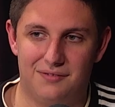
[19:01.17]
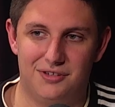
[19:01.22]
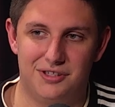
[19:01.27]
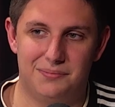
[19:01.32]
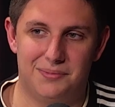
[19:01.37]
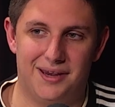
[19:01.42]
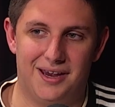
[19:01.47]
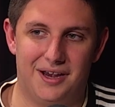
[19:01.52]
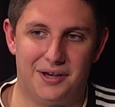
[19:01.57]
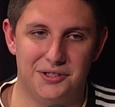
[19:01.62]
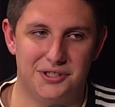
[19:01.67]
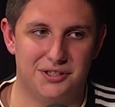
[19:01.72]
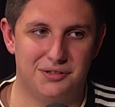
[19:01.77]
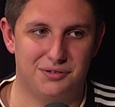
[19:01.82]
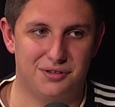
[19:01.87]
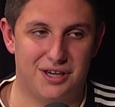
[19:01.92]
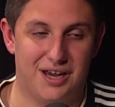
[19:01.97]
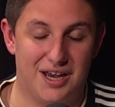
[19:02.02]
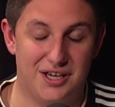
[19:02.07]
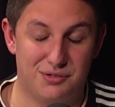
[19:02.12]
his powers
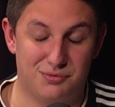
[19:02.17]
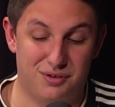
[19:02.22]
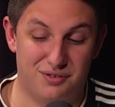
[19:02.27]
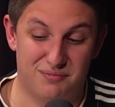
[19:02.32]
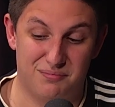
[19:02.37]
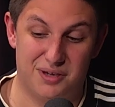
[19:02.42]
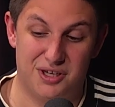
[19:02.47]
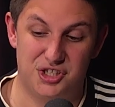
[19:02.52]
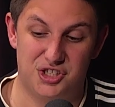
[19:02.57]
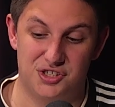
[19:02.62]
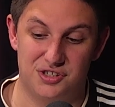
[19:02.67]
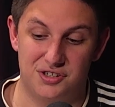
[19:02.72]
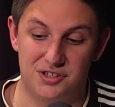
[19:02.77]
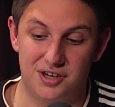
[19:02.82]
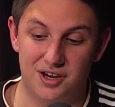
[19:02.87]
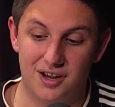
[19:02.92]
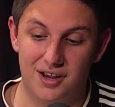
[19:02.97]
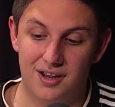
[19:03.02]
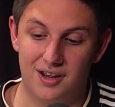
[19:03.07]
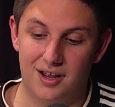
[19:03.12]
as we've mentioned.
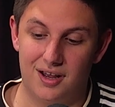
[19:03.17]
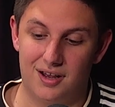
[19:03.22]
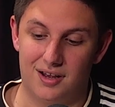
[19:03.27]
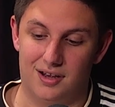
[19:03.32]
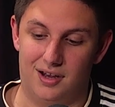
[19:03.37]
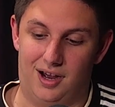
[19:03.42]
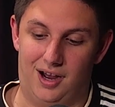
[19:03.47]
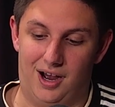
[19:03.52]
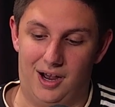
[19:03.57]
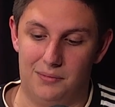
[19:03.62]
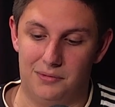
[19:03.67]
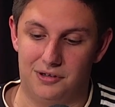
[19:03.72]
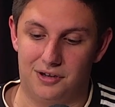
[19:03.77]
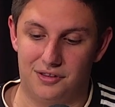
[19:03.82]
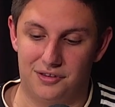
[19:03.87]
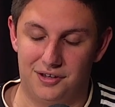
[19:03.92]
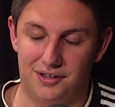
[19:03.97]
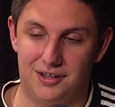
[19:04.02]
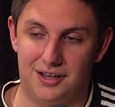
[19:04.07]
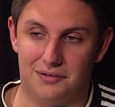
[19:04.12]
And I
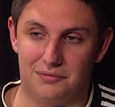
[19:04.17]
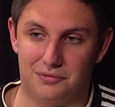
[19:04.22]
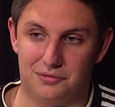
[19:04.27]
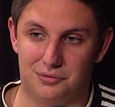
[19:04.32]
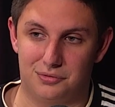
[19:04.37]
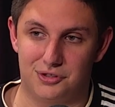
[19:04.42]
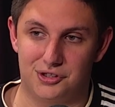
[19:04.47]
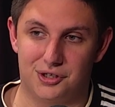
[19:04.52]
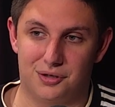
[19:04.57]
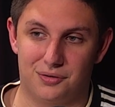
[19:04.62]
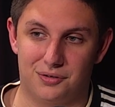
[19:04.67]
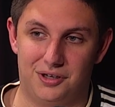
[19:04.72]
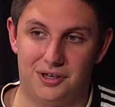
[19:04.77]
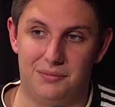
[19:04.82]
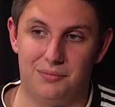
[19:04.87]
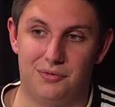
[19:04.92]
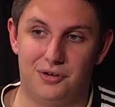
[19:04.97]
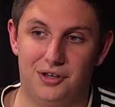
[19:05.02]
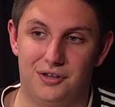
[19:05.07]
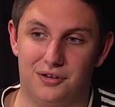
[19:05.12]
think that will result in
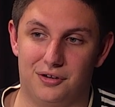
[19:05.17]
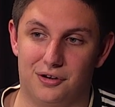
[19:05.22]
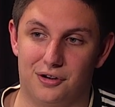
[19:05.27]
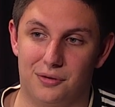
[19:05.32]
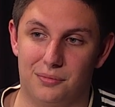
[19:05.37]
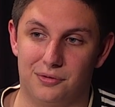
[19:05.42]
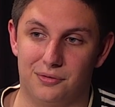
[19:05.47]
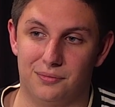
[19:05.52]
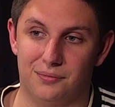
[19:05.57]
him winning the Copeland.